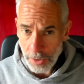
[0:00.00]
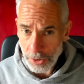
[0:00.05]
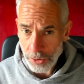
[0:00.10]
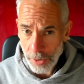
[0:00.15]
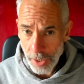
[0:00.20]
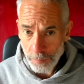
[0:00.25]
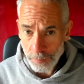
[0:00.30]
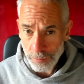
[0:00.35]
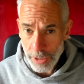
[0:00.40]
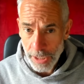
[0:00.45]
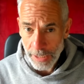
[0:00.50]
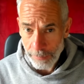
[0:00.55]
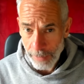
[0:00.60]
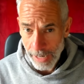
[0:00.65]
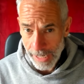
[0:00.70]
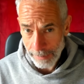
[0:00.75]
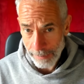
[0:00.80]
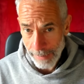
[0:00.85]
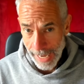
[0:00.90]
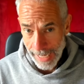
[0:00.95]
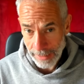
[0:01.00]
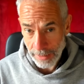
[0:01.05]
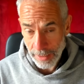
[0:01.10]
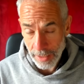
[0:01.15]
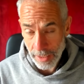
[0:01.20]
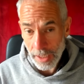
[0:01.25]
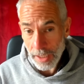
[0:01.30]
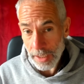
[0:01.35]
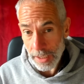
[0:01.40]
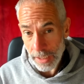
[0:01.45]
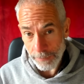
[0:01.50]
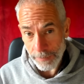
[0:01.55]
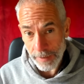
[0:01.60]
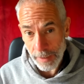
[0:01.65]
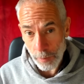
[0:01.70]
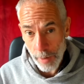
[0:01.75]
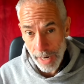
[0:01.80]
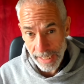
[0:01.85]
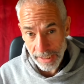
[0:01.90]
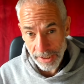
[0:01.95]
So I really recommend
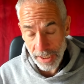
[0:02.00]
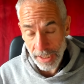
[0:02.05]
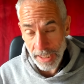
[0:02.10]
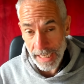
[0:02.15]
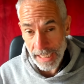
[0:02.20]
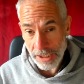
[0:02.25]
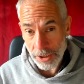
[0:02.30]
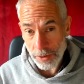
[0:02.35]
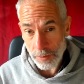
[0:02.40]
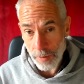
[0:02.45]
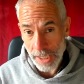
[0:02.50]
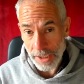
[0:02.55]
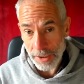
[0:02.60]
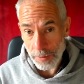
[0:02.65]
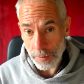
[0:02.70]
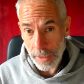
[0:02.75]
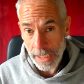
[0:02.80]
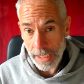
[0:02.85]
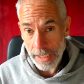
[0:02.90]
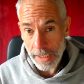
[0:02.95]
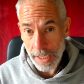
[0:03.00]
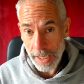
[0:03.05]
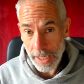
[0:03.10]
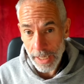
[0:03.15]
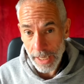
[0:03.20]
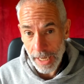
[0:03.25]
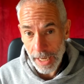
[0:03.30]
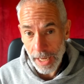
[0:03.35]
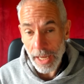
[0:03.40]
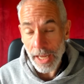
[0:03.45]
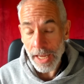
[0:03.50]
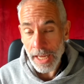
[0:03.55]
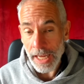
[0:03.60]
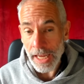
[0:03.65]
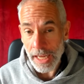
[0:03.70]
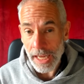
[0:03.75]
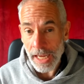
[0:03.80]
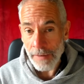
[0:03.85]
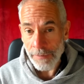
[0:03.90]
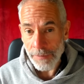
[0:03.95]
lifting weights at least twice a week
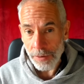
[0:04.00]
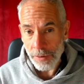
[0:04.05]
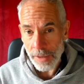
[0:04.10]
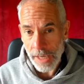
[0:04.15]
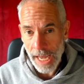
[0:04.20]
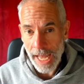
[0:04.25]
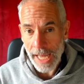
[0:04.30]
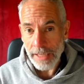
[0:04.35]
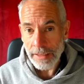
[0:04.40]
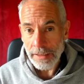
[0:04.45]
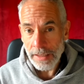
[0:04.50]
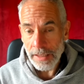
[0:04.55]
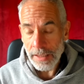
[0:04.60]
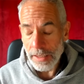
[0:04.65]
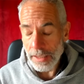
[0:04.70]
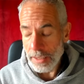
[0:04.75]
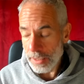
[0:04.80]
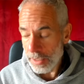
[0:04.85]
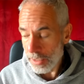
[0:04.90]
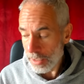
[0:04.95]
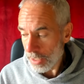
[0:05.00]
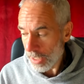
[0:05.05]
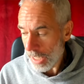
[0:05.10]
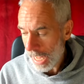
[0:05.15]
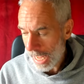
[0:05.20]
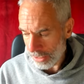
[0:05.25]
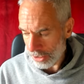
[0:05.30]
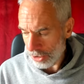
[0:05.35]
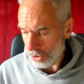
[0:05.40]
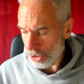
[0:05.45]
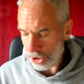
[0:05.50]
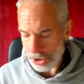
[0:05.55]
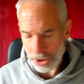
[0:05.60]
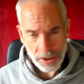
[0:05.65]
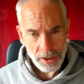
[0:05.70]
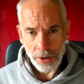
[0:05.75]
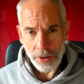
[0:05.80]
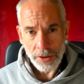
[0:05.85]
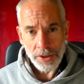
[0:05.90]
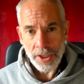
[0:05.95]
if you can, and you
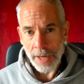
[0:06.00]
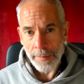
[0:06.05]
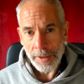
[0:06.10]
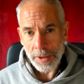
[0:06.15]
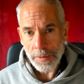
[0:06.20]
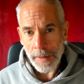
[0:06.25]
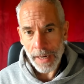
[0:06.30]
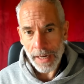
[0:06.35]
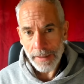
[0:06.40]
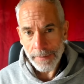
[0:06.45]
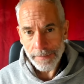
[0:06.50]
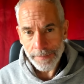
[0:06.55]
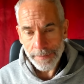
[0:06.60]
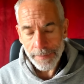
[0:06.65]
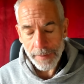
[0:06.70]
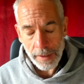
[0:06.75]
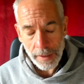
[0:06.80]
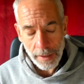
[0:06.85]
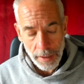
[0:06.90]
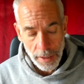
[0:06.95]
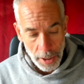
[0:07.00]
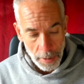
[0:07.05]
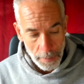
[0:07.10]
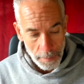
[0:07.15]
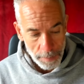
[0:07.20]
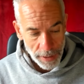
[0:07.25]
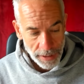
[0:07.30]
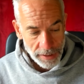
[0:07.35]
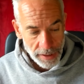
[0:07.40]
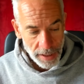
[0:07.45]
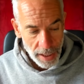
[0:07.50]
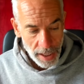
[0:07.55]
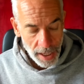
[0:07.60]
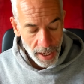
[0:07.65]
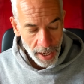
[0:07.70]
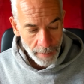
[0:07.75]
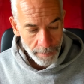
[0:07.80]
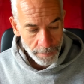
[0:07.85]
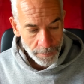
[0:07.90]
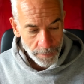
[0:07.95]
just look so much better. But
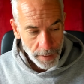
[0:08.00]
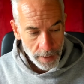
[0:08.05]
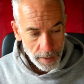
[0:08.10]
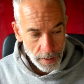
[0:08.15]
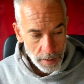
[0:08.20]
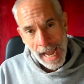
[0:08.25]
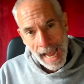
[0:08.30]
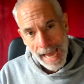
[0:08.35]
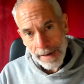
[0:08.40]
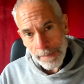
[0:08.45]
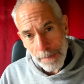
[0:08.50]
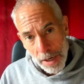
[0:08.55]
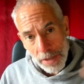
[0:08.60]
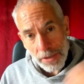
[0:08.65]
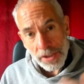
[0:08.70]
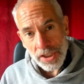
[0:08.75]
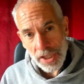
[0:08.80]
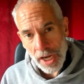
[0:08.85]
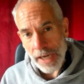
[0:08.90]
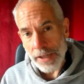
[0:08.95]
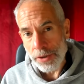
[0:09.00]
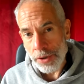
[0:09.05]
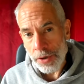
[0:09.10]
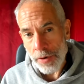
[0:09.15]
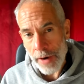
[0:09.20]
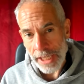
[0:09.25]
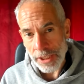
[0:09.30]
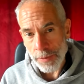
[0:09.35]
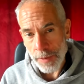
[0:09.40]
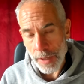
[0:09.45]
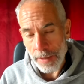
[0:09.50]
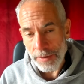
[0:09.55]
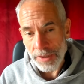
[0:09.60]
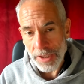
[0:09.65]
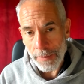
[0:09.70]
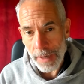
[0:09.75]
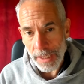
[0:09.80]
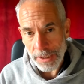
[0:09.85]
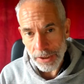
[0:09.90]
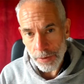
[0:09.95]
um, I had a motorcycle crash when I was in my